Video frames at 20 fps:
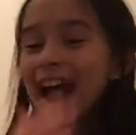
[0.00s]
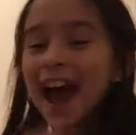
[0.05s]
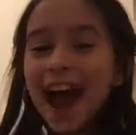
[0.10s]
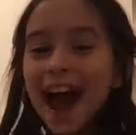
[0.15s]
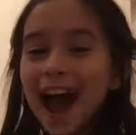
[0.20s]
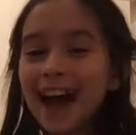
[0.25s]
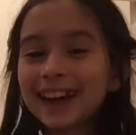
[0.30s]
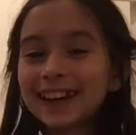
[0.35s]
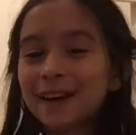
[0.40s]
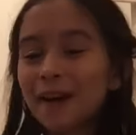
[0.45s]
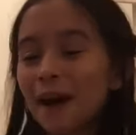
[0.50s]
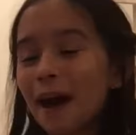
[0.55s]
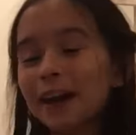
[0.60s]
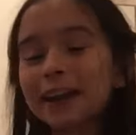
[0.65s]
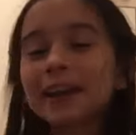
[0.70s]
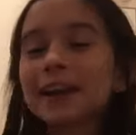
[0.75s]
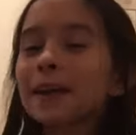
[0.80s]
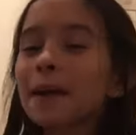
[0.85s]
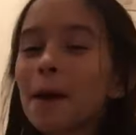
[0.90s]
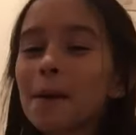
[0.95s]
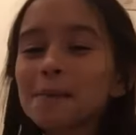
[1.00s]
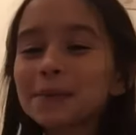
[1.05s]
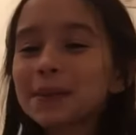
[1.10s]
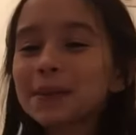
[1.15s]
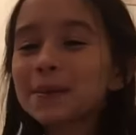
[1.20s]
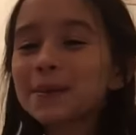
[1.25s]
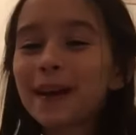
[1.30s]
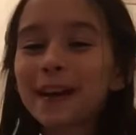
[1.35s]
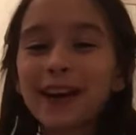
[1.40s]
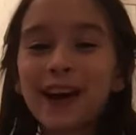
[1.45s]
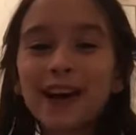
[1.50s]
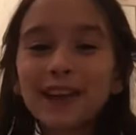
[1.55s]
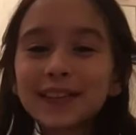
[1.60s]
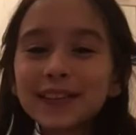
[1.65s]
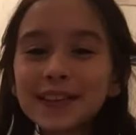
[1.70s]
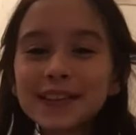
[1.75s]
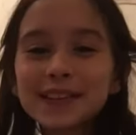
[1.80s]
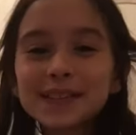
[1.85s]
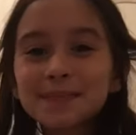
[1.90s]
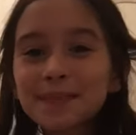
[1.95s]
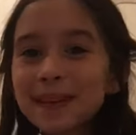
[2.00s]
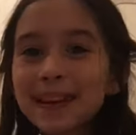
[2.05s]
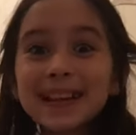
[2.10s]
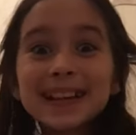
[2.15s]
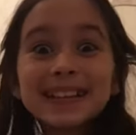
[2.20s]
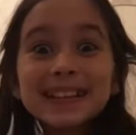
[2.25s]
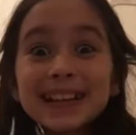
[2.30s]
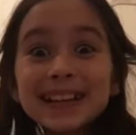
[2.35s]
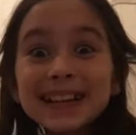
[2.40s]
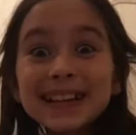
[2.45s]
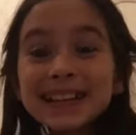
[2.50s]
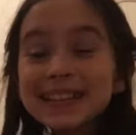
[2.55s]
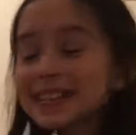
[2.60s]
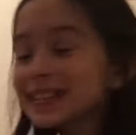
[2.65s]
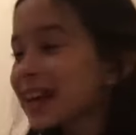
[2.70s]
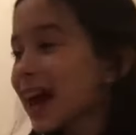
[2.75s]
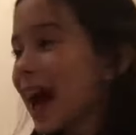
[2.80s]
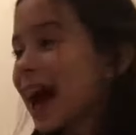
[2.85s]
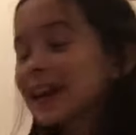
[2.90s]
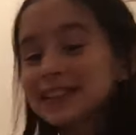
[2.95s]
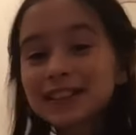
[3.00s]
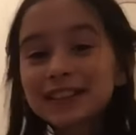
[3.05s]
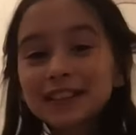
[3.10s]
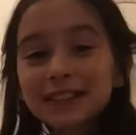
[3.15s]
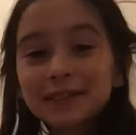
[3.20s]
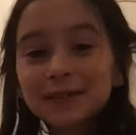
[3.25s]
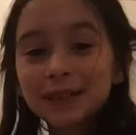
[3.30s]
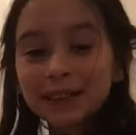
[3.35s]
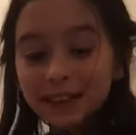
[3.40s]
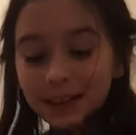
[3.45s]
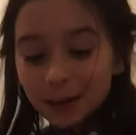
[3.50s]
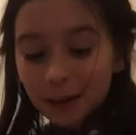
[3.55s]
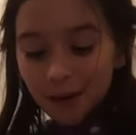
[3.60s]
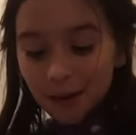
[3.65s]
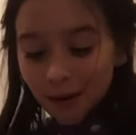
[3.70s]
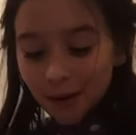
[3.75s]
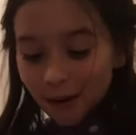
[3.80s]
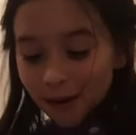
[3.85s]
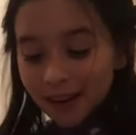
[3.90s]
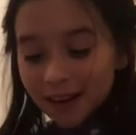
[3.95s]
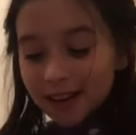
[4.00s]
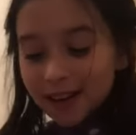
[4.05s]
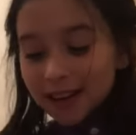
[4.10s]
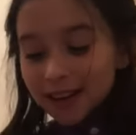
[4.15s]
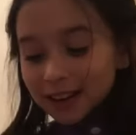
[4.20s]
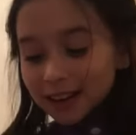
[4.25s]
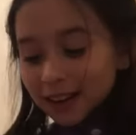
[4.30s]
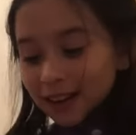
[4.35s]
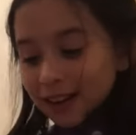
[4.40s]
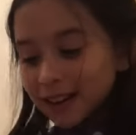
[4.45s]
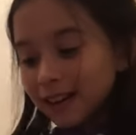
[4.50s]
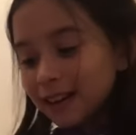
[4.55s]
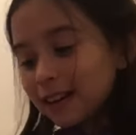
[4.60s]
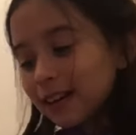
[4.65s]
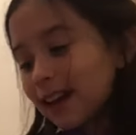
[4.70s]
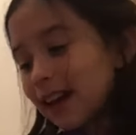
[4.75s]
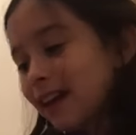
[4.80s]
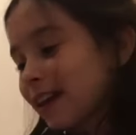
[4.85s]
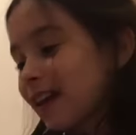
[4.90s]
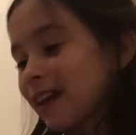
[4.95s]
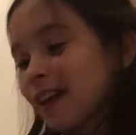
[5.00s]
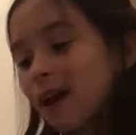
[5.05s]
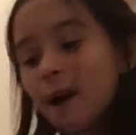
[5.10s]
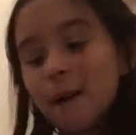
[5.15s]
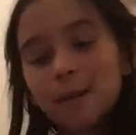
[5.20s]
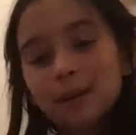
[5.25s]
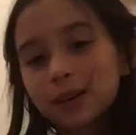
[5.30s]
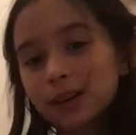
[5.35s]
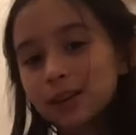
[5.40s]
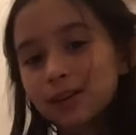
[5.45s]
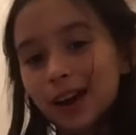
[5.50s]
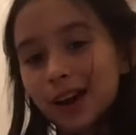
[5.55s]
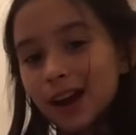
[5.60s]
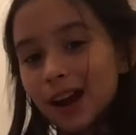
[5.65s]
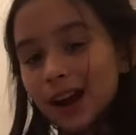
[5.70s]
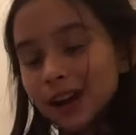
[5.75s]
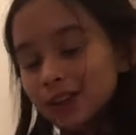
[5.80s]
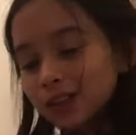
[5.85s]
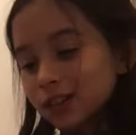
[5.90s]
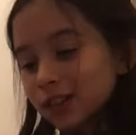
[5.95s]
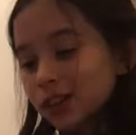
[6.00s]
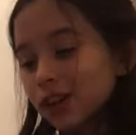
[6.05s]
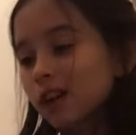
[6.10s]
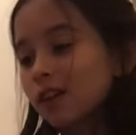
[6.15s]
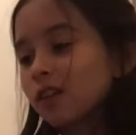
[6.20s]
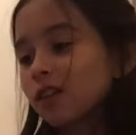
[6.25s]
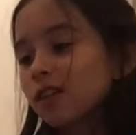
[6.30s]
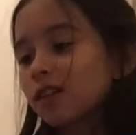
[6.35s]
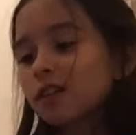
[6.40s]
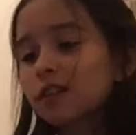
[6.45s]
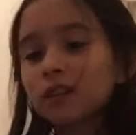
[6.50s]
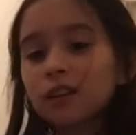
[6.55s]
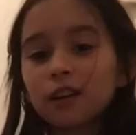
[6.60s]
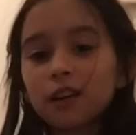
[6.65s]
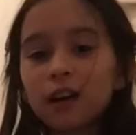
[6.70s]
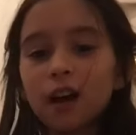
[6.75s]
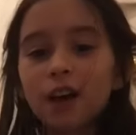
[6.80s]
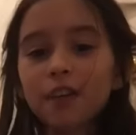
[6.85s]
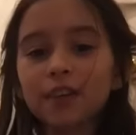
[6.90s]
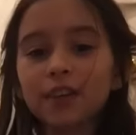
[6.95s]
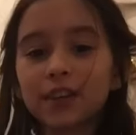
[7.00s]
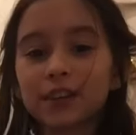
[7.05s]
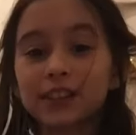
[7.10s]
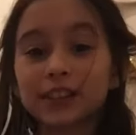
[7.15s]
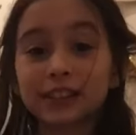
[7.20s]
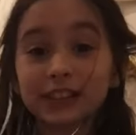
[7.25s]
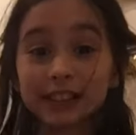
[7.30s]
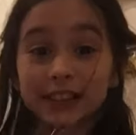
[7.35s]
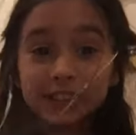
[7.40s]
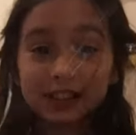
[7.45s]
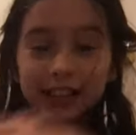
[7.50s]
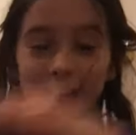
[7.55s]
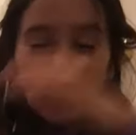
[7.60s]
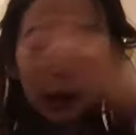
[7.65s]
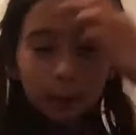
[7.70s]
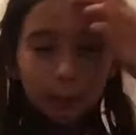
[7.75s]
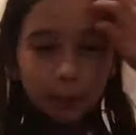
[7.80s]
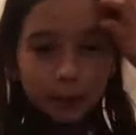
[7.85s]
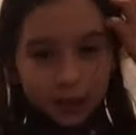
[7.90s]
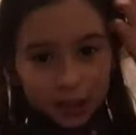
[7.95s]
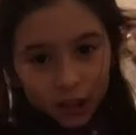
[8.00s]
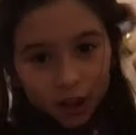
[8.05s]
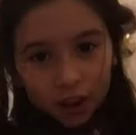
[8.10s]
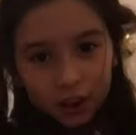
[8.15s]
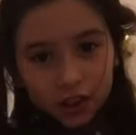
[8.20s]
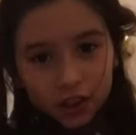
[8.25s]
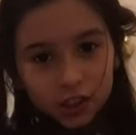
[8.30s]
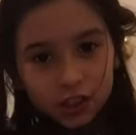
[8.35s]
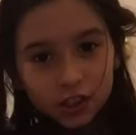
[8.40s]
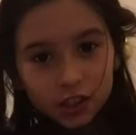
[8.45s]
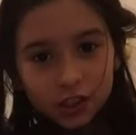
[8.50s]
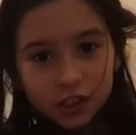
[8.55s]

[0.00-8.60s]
I know, I cannot believe I got these, but I did. It's actually really cool. Like, I cannot believe I actually got this. It's a scalp massage.